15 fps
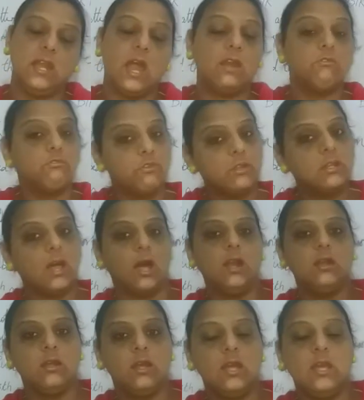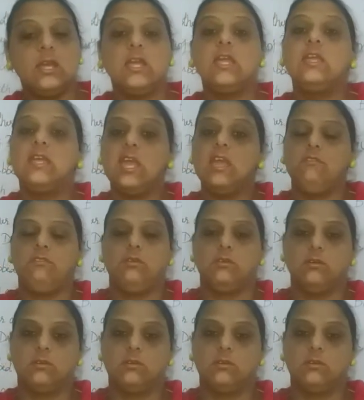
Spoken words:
and with that, he gave